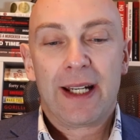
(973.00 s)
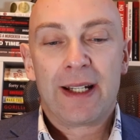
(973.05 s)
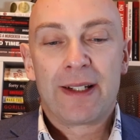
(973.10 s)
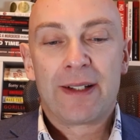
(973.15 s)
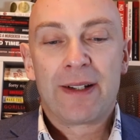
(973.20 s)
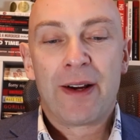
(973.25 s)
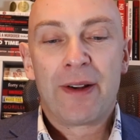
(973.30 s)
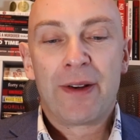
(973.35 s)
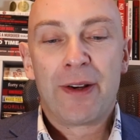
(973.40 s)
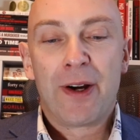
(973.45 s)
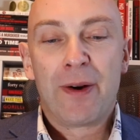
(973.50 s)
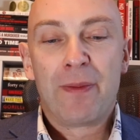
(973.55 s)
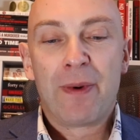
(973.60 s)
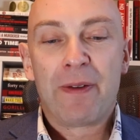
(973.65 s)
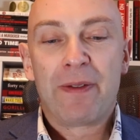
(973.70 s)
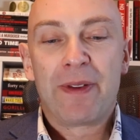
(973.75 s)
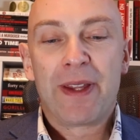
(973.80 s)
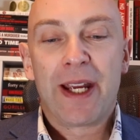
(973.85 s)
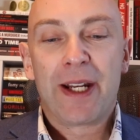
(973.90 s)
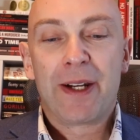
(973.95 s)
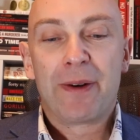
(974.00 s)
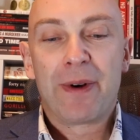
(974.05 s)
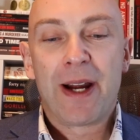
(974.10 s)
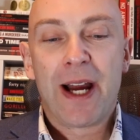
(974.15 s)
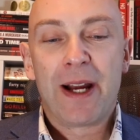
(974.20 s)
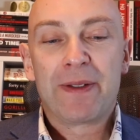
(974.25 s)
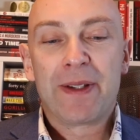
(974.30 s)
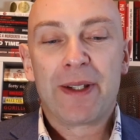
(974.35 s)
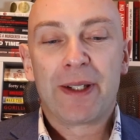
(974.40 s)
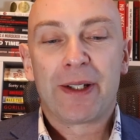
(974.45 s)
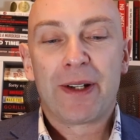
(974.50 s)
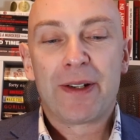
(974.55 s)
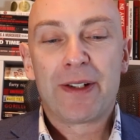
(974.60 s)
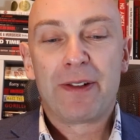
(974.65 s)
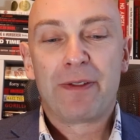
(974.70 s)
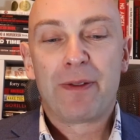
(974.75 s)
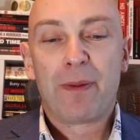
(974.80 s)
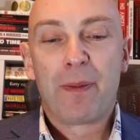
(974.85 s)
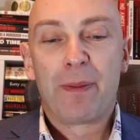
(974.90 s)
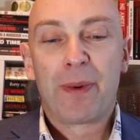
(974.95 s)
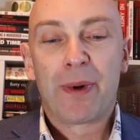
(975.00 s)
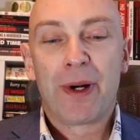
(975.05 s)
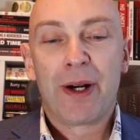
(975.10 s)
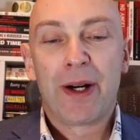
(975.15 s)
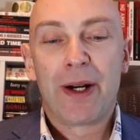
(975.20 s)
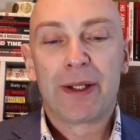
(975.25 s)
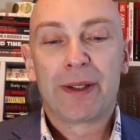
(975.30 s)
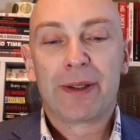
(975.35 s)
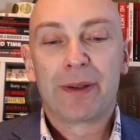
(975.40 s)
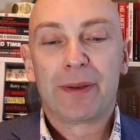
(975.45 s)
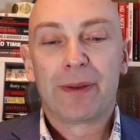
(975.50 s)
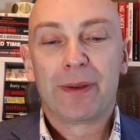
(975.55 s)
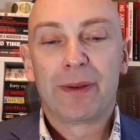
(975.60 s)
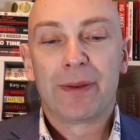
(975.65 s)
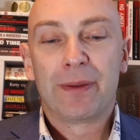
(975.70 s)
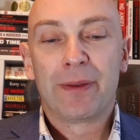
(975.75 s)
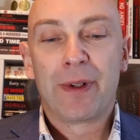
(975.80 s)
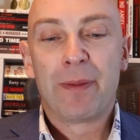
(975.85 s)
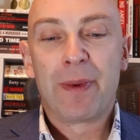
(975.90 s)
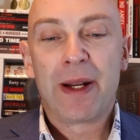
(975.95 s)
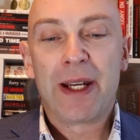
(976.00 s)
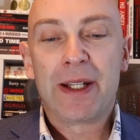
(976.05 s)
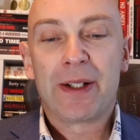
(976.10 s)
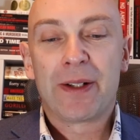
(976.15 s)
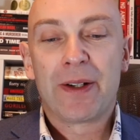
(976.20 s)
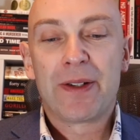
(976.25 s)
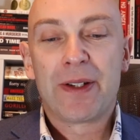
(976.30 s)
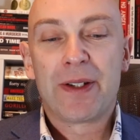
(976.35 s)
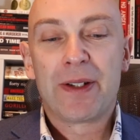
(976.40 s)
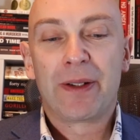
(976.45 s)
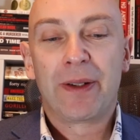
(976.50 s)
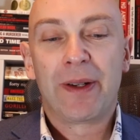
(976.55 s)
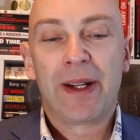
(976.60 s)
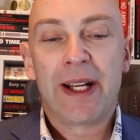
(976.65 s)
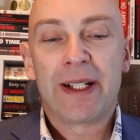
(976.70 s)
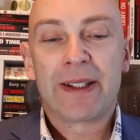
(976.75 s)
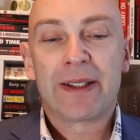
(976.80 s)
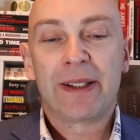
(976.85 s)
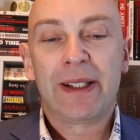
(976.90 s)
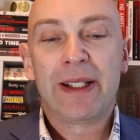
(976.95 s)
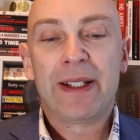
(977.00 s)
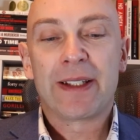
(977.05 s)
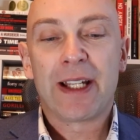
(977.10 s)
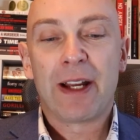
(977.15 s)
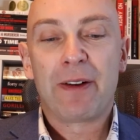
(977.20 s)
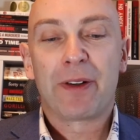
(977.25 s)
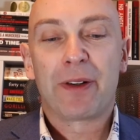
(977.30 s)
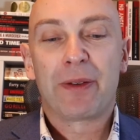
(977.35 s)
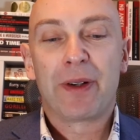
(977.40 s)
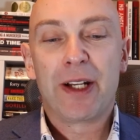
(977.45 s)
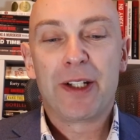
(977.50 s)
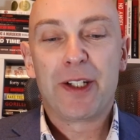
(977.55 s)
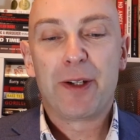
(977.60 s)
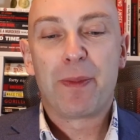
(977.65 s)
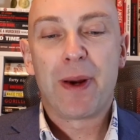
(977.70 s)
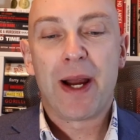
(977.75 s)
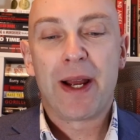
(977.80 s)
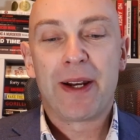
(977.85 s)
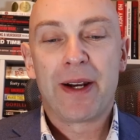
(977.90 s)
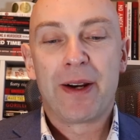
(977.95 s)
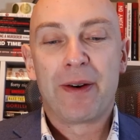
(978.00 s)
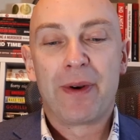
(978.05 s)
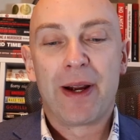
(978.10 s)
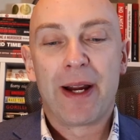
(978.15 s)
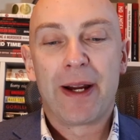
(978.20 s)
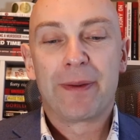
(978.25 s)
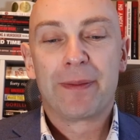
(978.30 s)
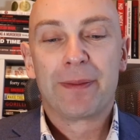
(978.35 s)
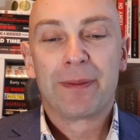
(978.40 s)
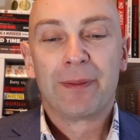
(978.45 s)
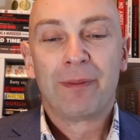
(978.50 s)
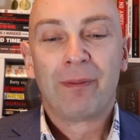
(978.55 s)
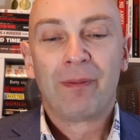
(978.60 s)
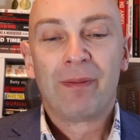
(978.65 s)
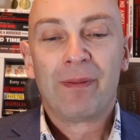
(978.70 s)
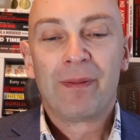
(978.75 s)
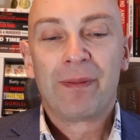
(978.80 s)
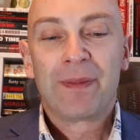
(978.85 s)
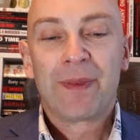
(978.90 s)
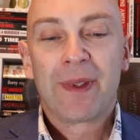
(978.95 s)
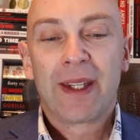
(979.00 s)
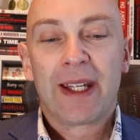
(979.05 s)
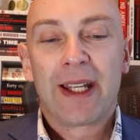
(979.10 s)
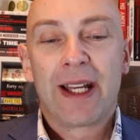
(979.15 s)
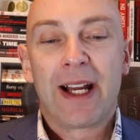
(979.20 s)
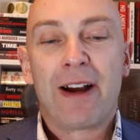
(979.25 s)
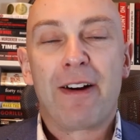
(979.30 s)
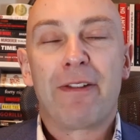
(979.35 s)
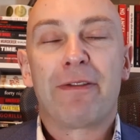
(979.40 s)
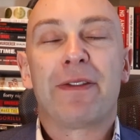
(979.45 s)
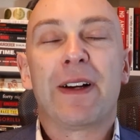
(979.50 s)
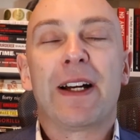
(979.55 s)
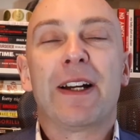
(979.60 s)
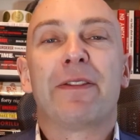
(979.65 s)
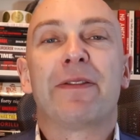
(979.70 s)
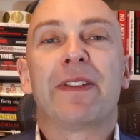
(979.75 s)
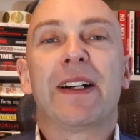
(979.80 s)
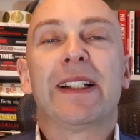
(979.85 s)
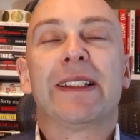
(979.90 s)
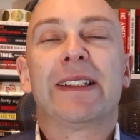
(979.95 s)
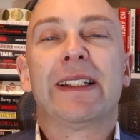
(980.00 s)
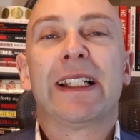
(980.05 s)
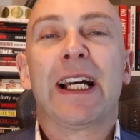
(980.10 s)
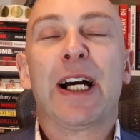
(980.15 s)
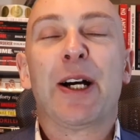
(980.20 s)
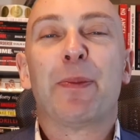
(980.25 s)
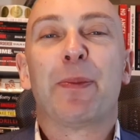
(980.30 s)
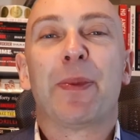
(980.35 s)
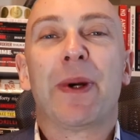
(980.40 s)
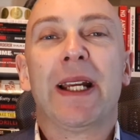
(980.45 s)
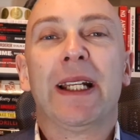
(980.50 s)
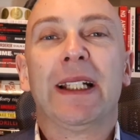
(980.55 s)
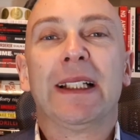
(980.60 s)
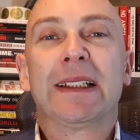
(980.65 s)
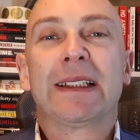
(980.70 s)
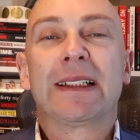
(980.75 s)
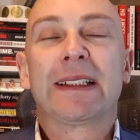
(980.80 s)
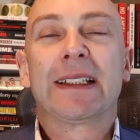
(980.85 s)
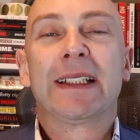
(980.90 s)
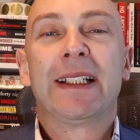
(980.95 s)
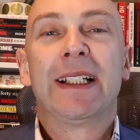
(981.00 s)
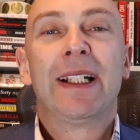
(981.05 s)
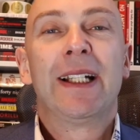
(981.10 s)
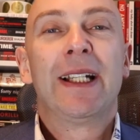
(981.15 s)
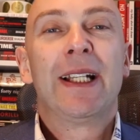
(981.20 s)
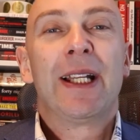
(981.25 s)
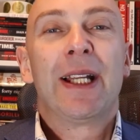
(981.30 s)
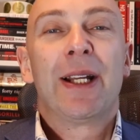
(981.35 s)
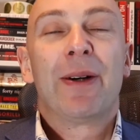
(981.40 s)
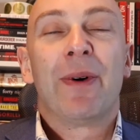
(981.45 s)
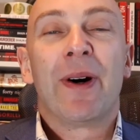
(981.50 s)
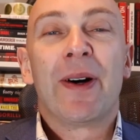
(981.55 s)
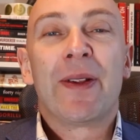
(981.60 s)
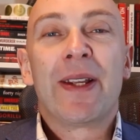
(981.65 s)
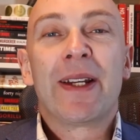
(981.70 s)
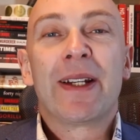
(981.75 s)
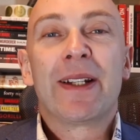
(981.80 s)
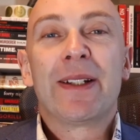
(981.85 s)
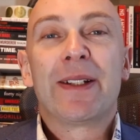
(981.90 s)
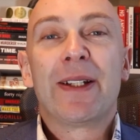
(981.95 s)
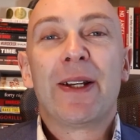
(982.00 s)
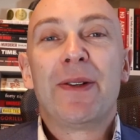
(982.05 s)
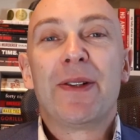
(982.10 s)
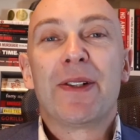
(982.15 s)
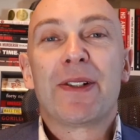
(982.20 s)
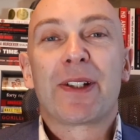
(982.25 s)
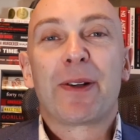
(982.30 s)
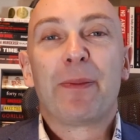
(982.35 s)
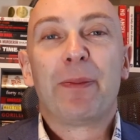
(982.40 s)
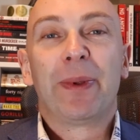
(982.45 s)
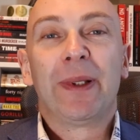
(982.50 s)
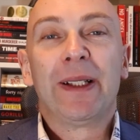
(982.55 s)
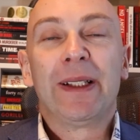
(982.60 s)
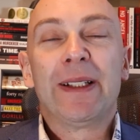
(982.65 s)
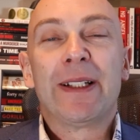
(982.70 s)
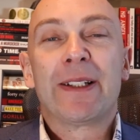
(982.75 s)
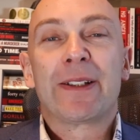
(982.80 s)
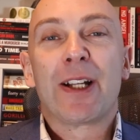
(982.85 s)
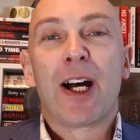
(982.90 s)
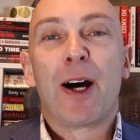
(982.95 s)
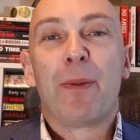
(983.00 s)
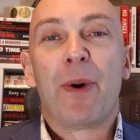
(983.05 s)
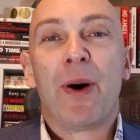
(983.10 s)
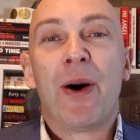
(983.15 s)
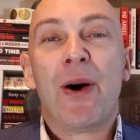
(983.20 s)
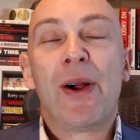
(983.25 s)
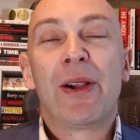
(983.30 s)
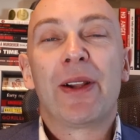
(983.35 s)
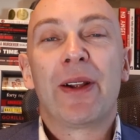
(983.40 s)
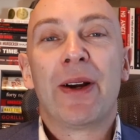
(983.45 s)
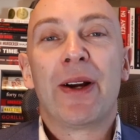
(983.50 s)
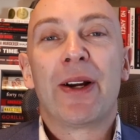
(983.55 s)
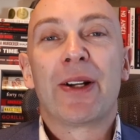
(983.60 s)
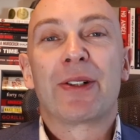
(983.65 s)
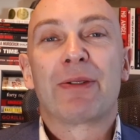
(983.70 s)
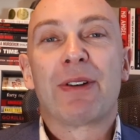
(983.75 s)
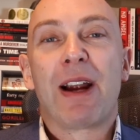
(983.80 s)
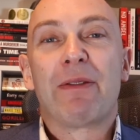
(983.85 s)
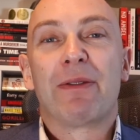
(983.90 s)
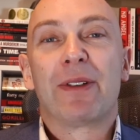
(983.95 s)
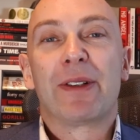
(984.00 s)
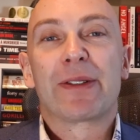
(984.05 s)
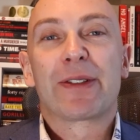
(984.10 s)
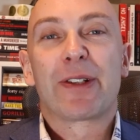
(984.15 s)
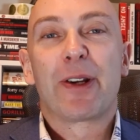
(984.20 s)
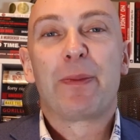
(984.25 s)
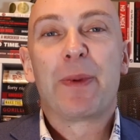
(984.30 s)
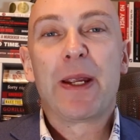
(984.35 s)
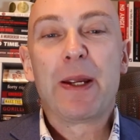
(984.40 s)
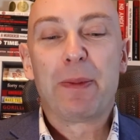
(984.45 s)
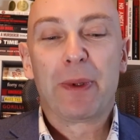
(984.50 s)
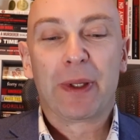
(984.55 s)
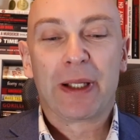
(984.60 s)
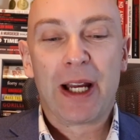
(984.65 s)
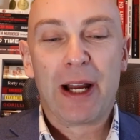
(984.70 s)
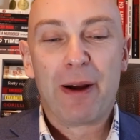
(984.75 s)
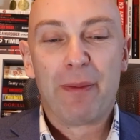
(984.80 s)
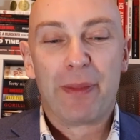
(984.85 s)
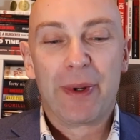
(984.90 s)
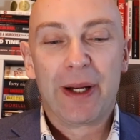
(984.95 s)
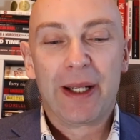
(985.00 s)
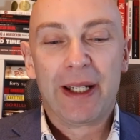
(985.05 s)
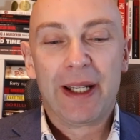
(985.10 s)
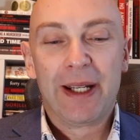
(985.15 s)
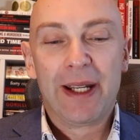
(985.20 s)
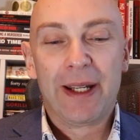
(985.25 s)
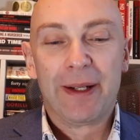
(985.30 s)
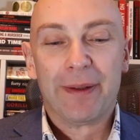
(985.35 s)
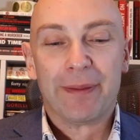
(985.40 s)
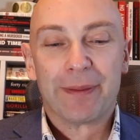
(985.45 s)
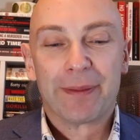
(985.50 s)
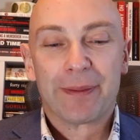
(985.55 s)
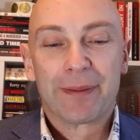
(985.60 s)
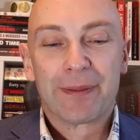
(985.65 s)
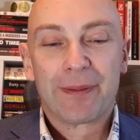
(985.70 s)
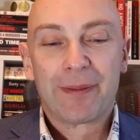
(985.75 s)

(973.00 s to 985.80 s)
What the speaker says: It's not known whether they had arrived in the country from abroad, where many countries including Italy, South Korea, Japan and Iran are firefighting outbreaks. What are they going to do? Just completely stop all air travel so people can't bring it in?